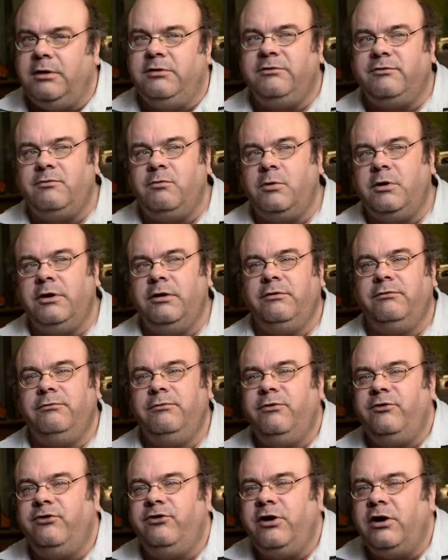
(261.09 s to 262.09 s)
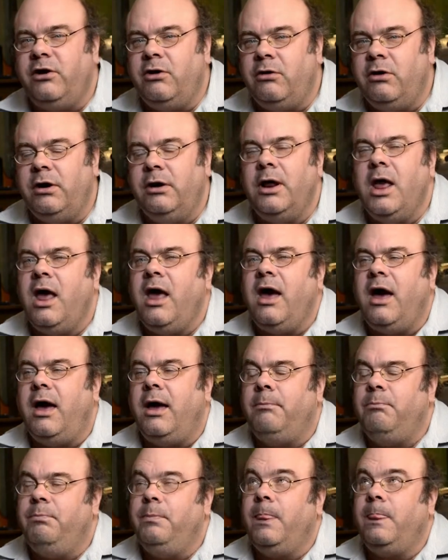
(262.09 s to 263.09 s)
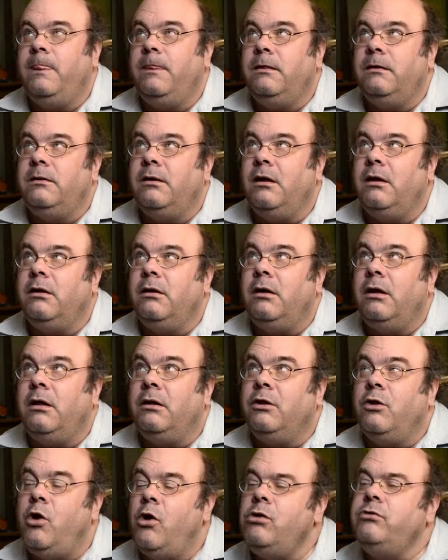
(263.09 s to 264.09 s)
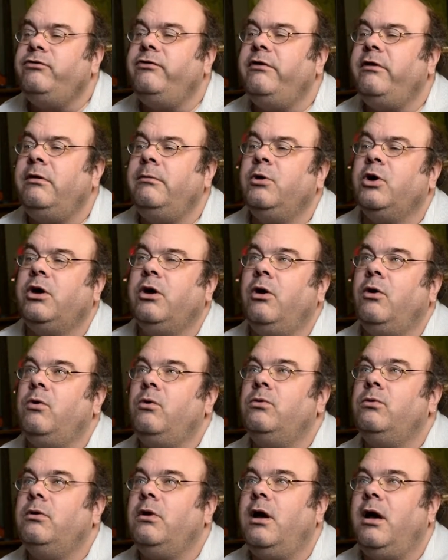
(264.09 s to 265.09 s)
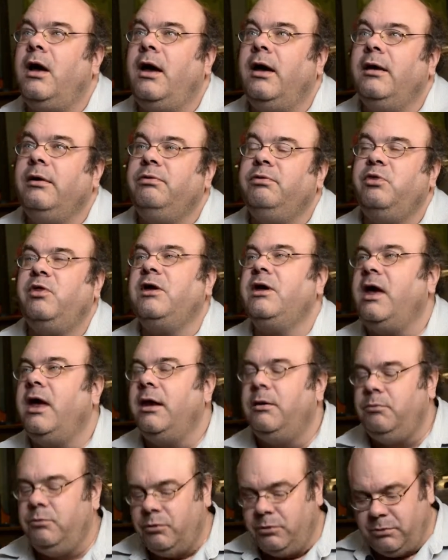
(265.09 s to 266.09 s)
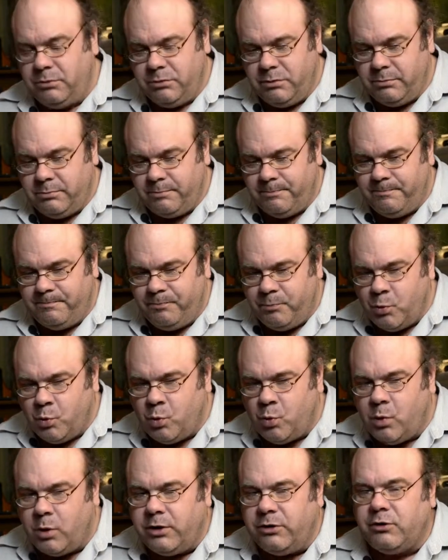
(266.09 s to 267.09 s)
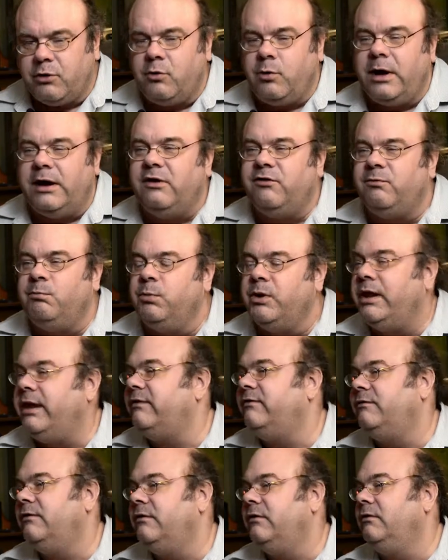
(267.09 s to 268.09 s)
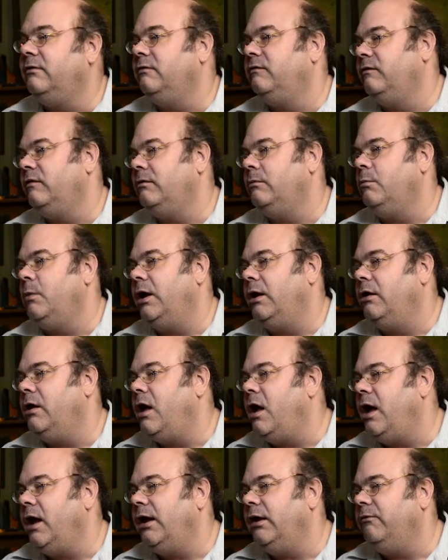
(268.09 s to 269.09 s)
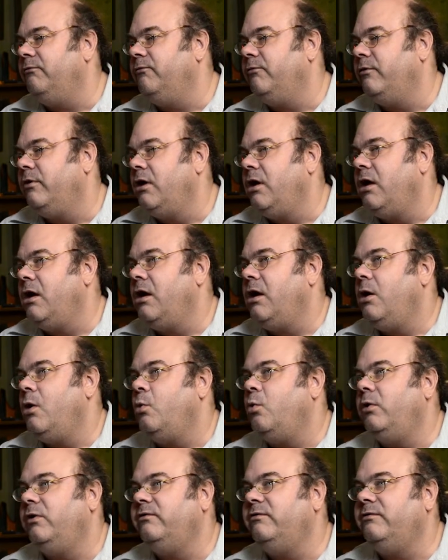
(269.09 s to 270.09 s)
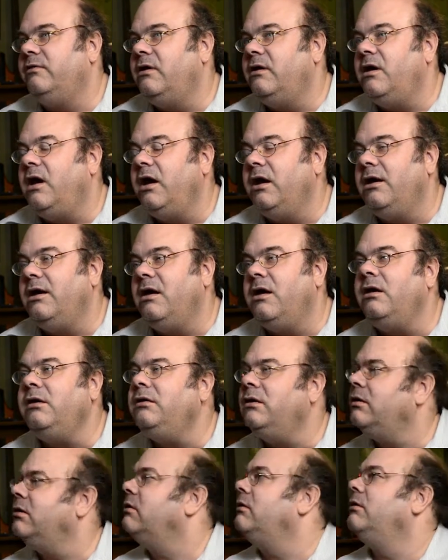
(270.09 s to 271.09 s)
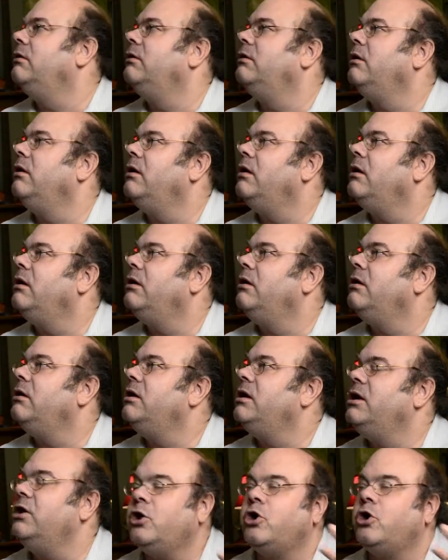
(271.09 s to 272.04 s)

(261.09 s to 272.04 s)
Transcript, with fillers: I just want to share. And I, a long time ago, I think I one of the greatest blessings in my life was that I kind of it